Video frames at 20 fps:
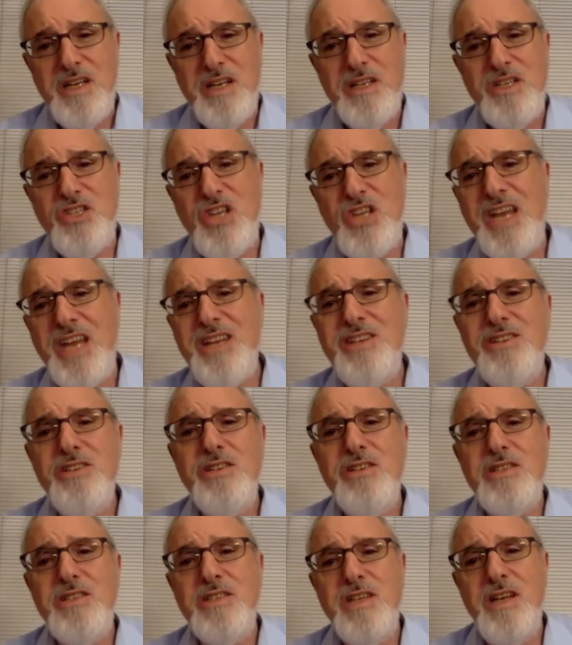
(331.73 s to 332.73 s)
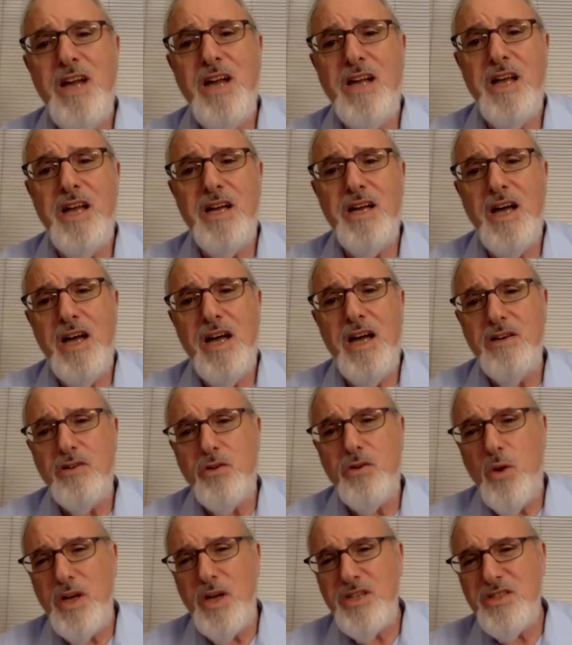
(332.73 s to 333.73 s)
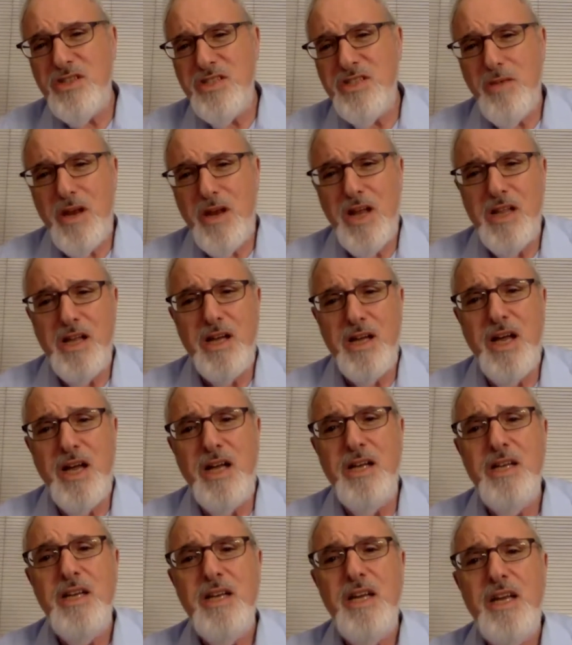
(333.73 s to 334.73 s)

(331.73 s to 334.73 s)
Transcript: changes in halakha or questions about halakha,